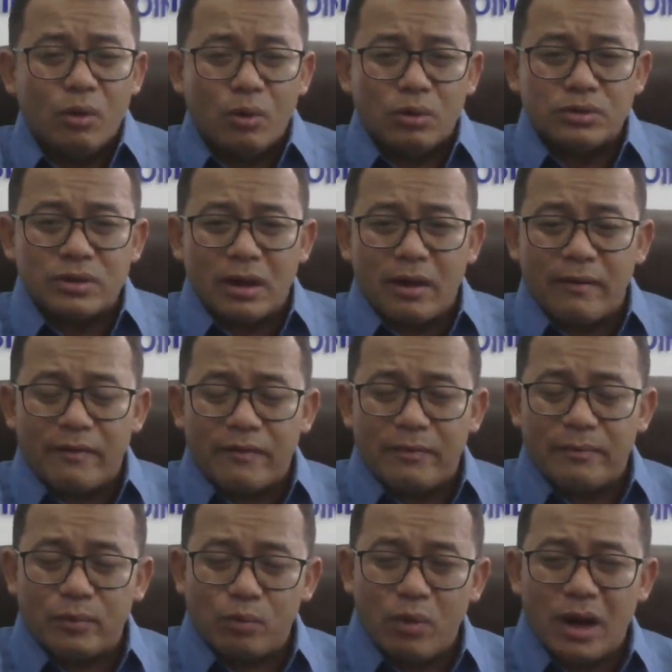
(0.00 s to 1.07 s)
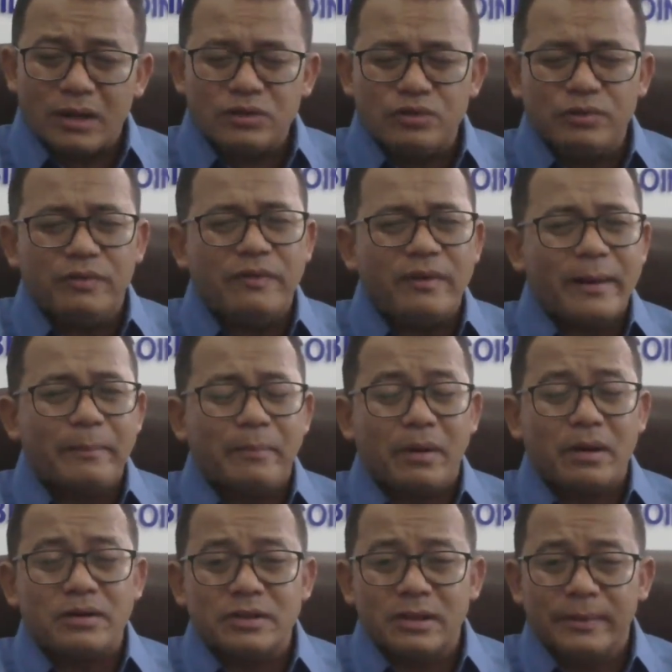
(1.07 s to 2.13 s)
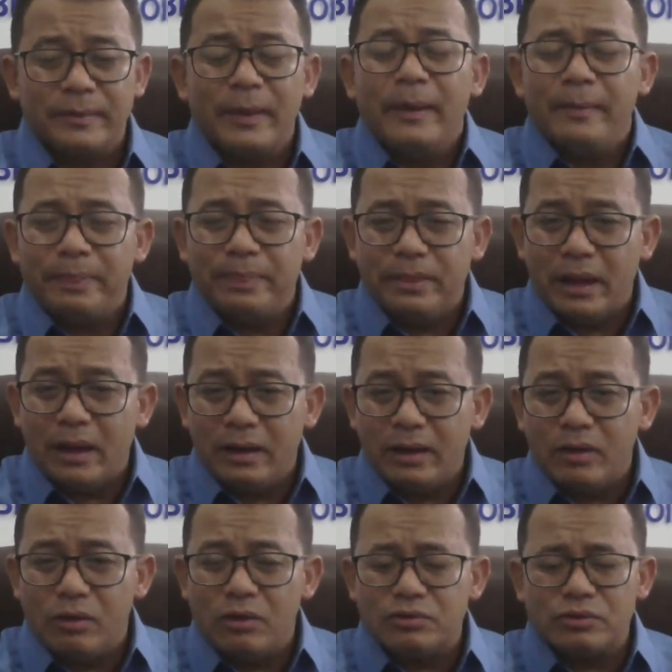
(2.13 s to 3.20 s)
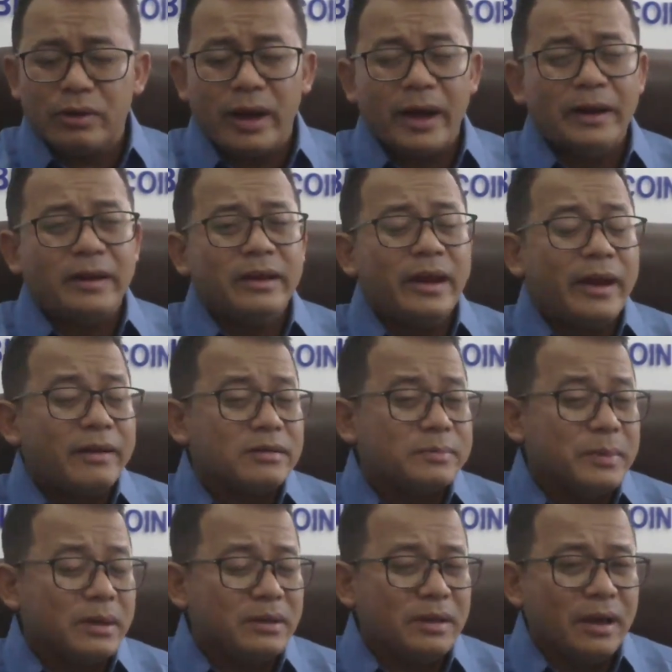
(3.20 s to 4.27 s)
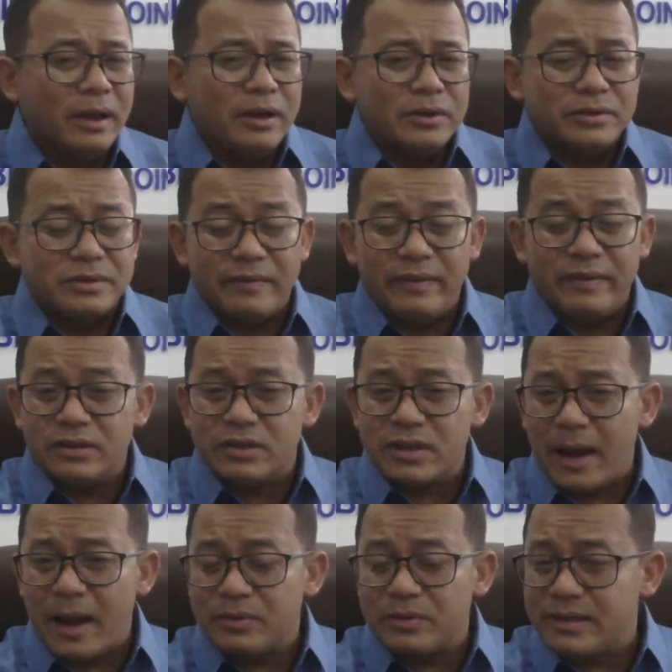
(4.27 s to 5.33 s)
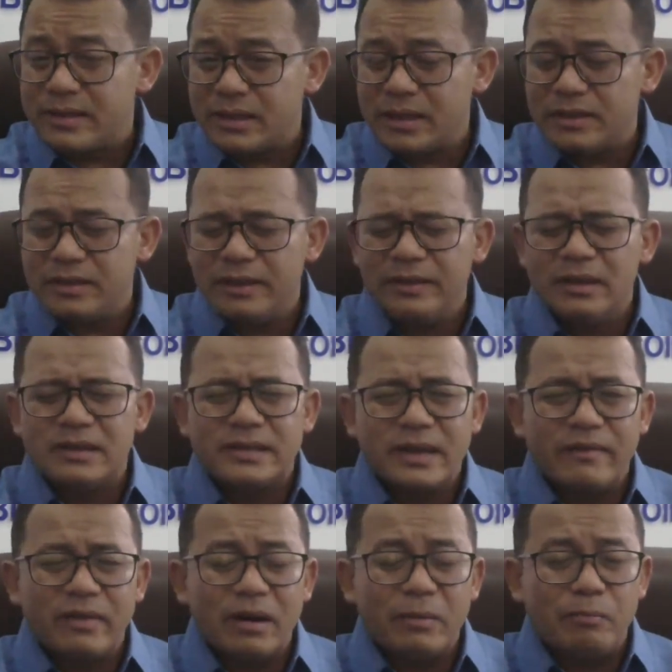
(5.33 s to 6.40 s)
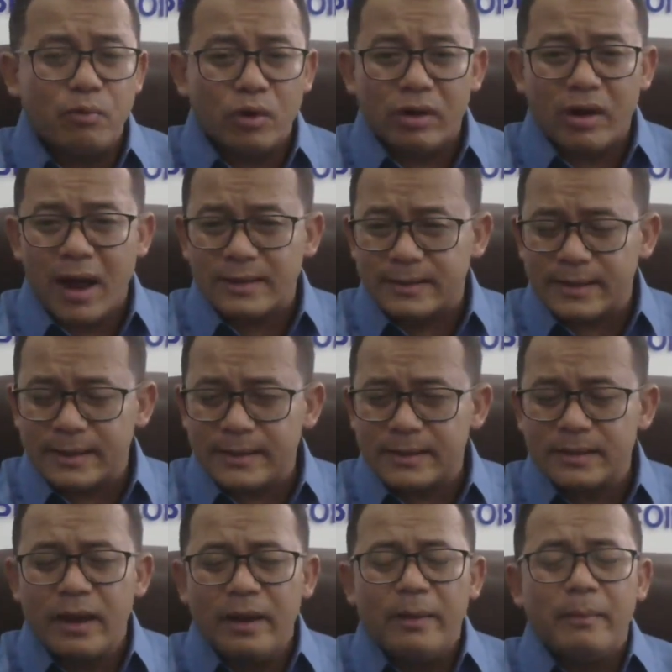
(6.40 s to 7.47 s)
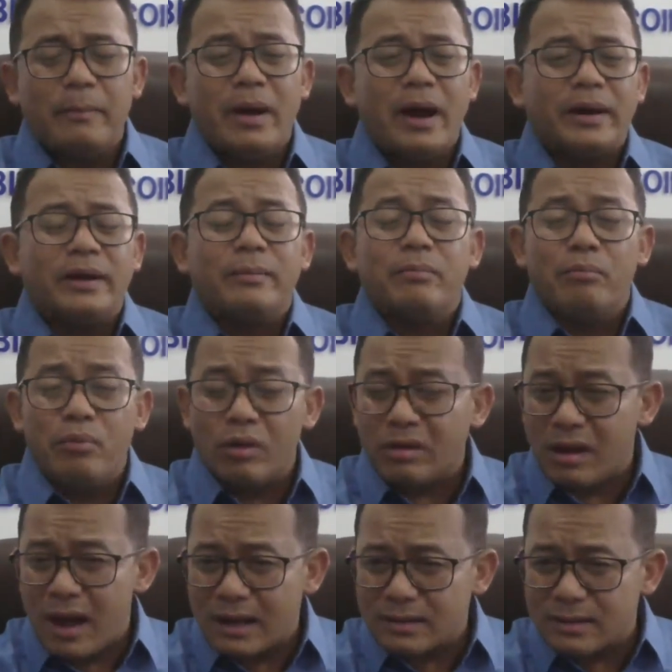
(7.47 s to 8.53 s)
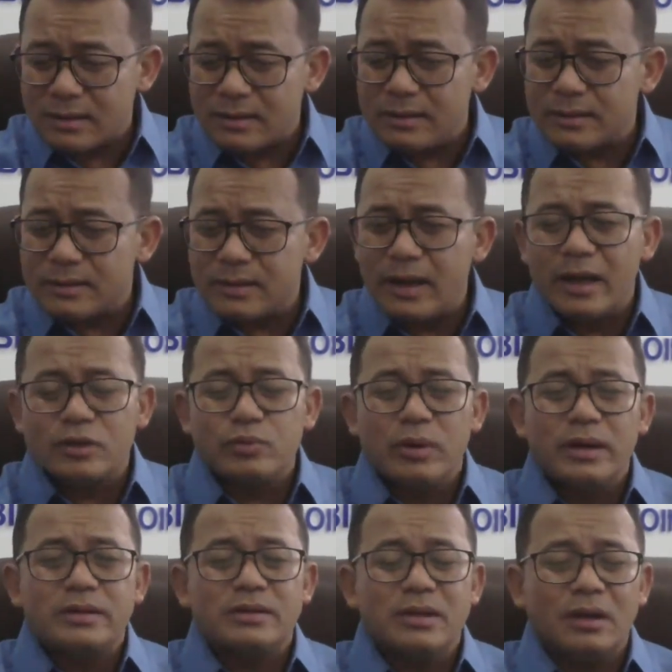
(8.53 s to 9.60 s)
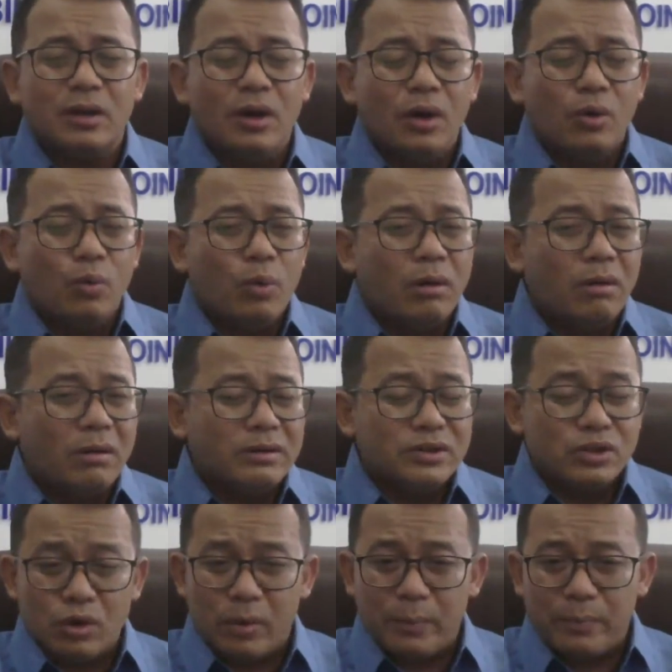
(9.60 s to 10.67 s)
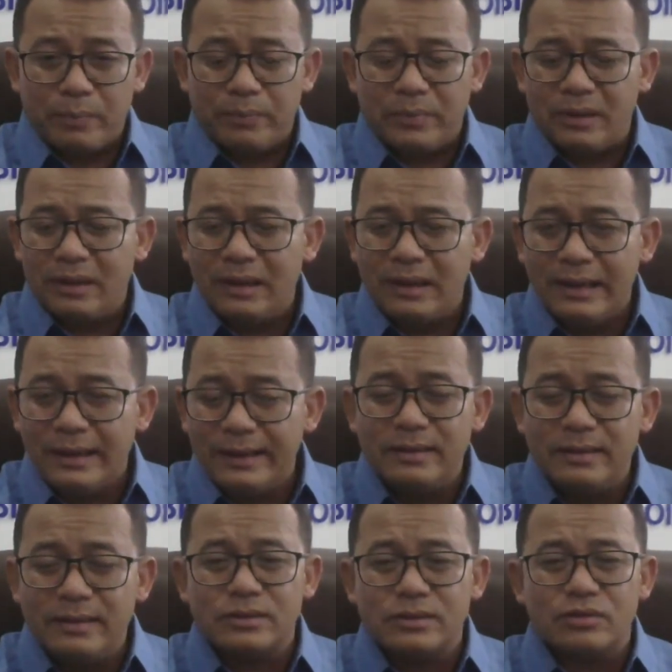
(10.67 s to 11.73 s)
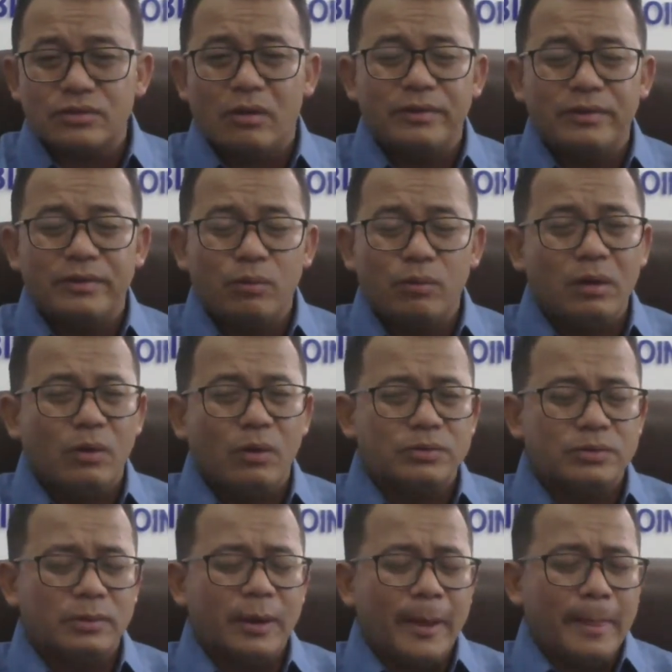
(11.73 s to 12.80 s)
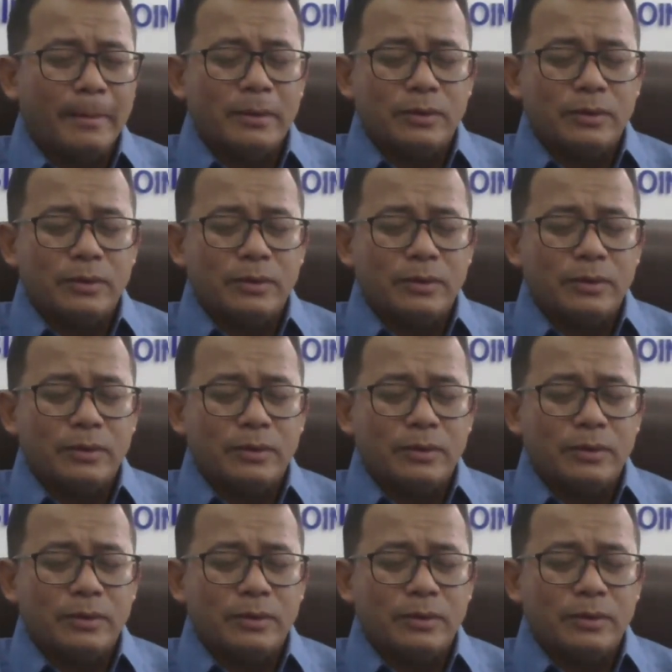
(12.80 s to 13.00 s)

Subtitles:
goes up 1 to 5% daily also, and it has been several times stated in the several broadcastings by the broadcasters as well as the world top leaders of the world also.